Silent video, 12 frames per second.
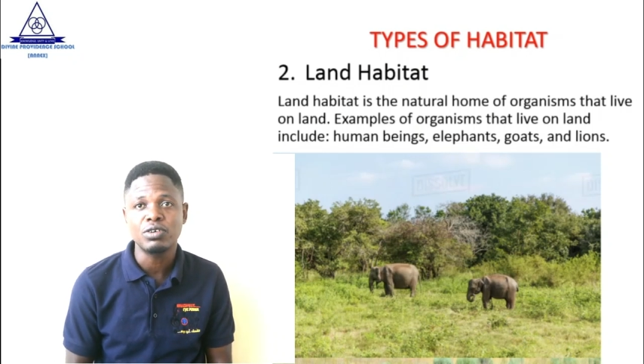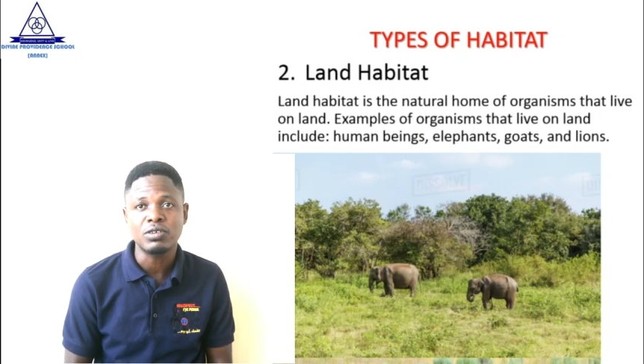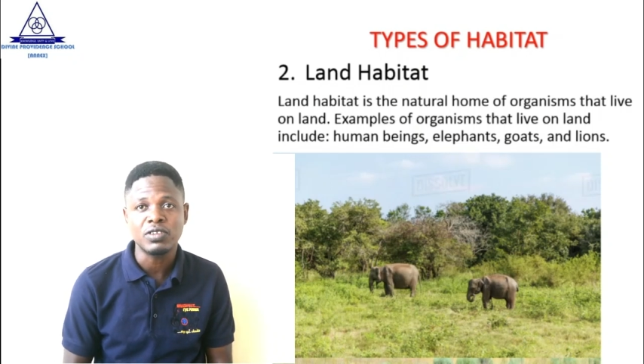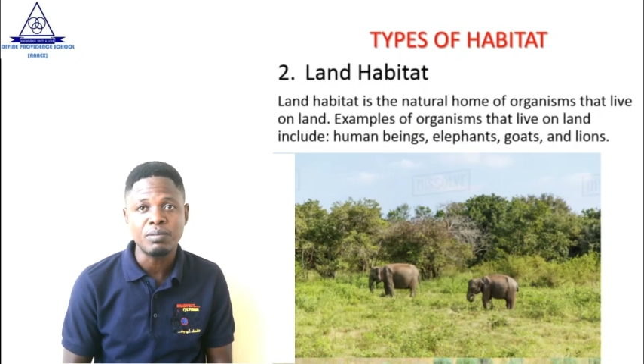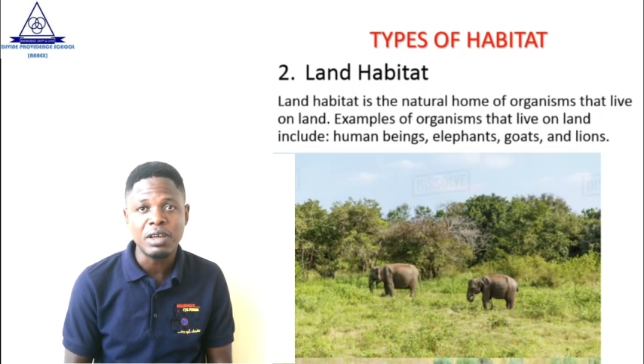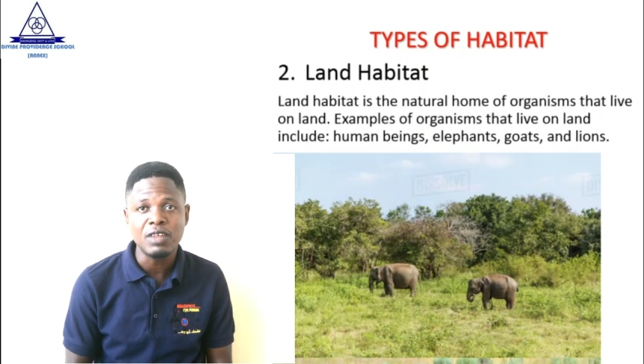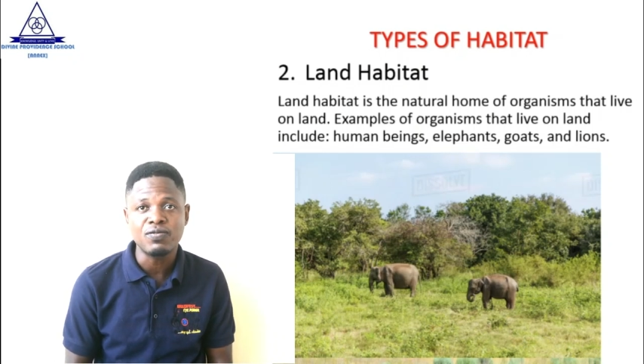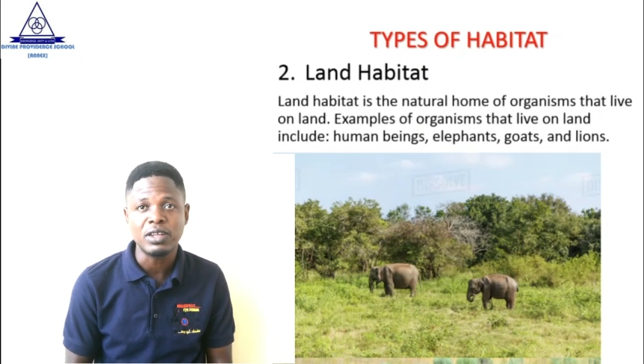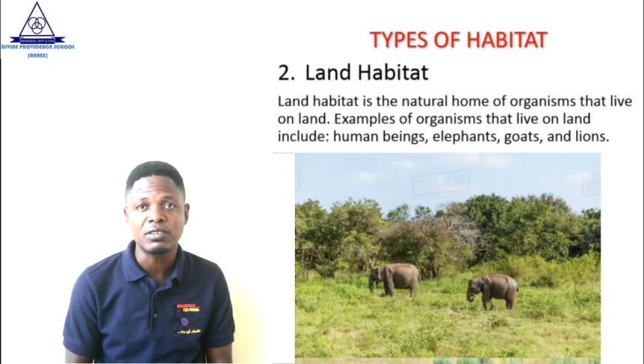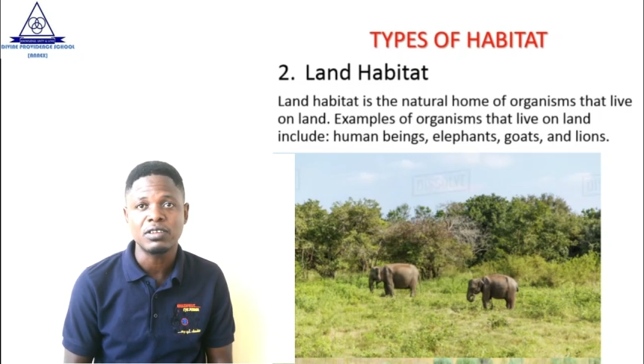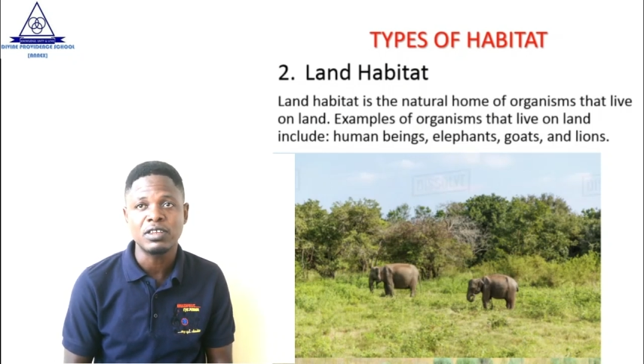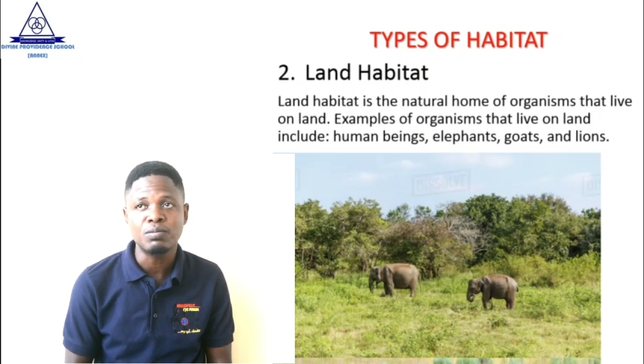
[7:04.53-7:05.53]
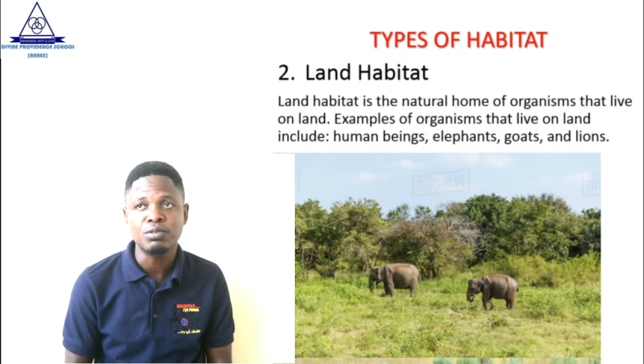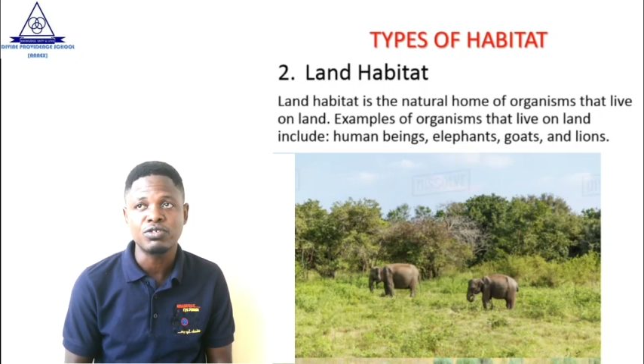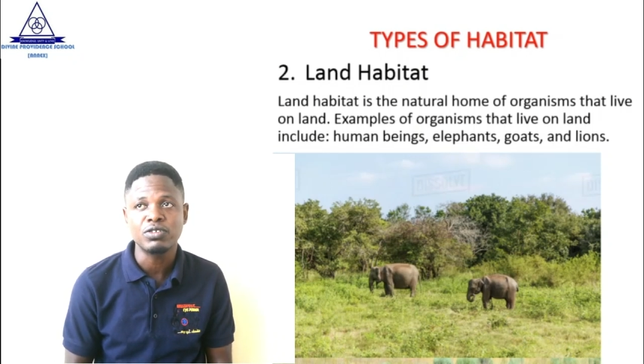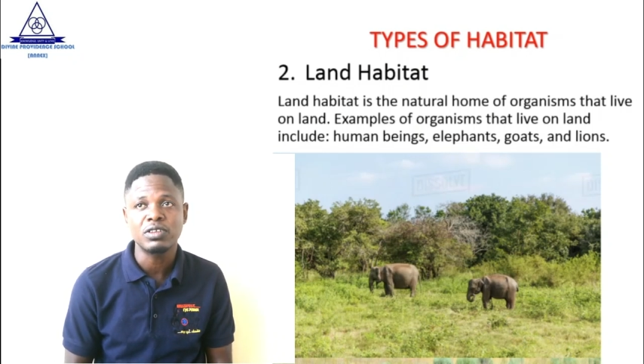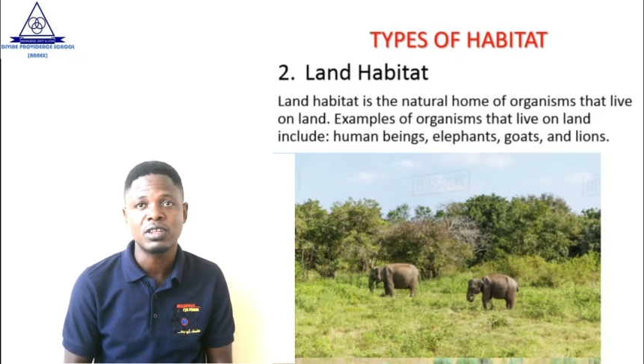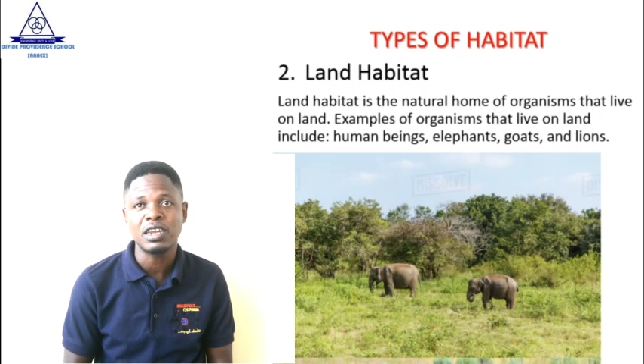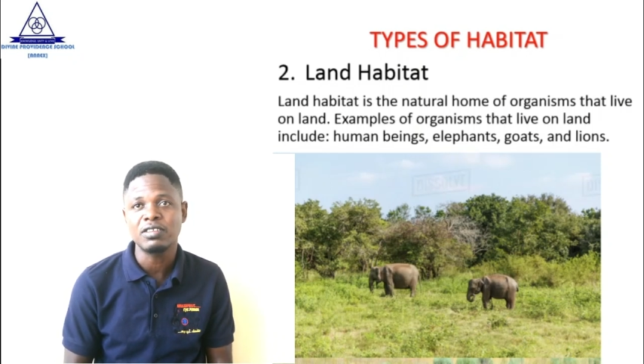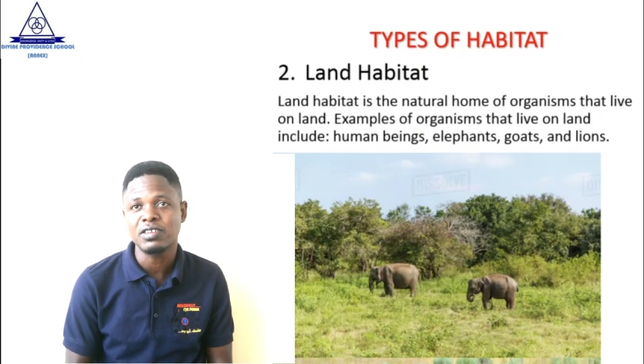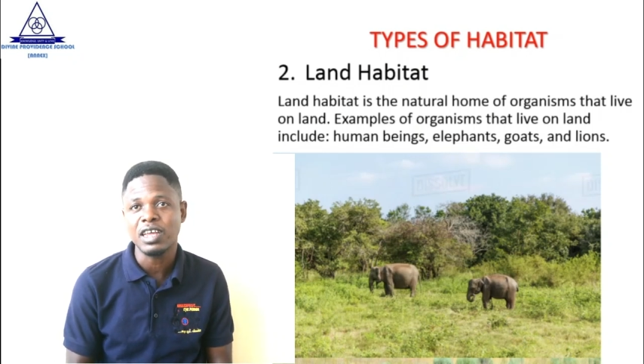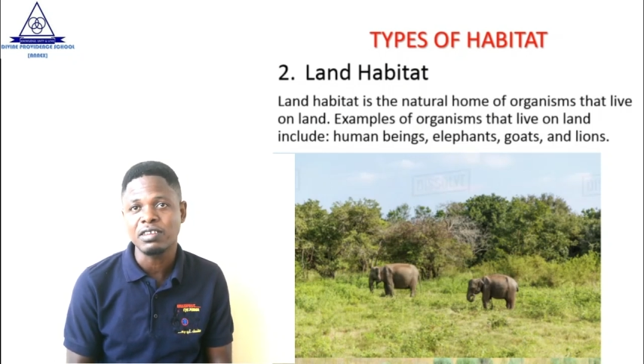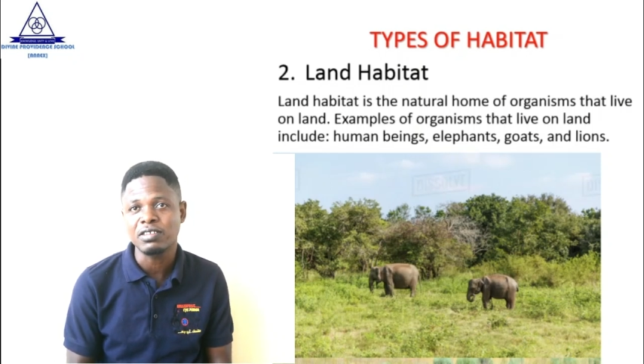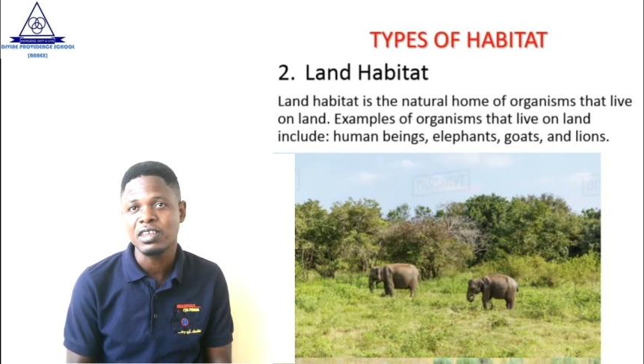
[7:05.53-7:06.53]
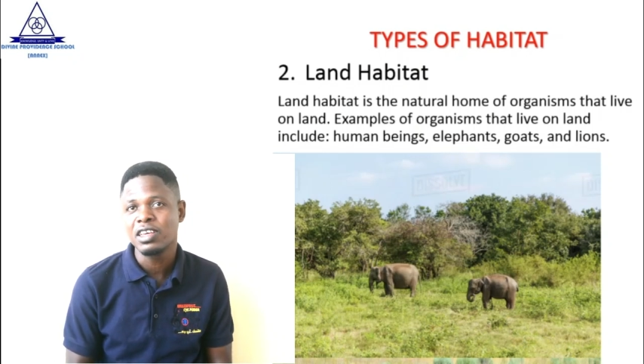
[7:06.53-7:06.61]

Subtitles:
some elephants in the bush. That is nice.